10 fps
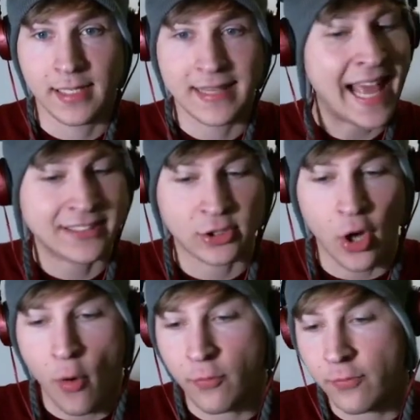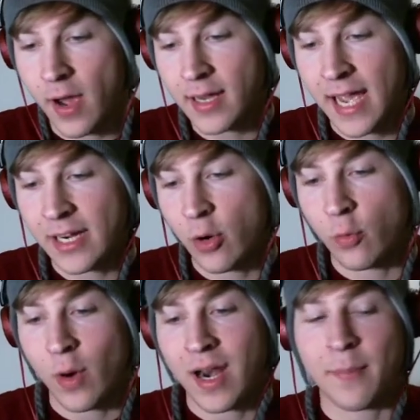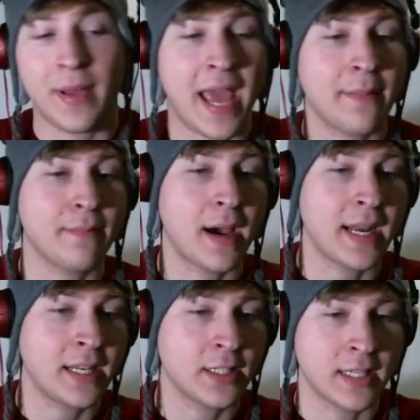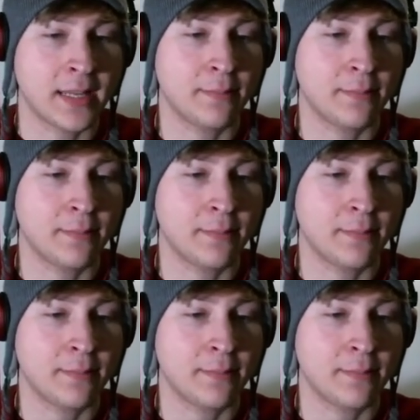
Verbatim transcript: That's no fun. I don't want to pay money to get